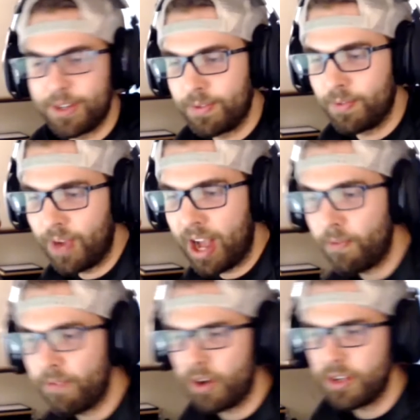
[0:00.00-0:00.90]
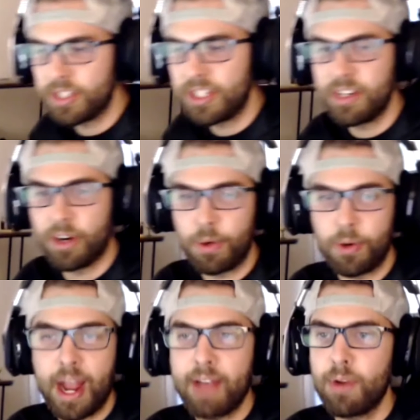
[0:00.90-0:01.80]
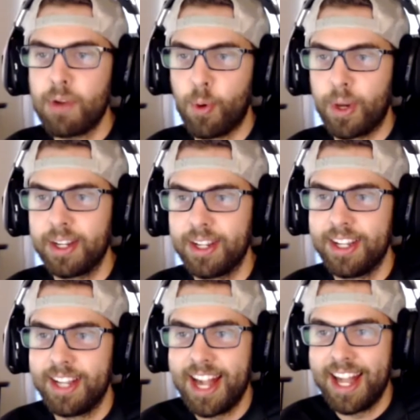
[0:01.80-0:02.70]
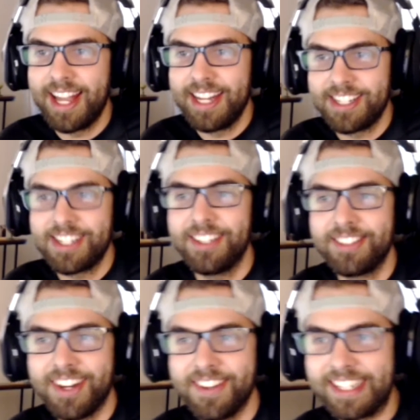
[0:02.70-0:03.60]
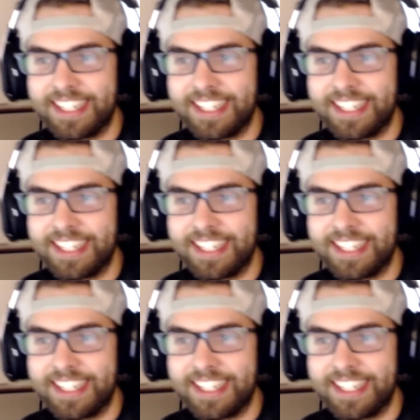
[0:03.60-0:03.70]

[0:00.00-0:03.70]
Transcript: How far into the season are we? We're halfway point. Yeah. And it's still going.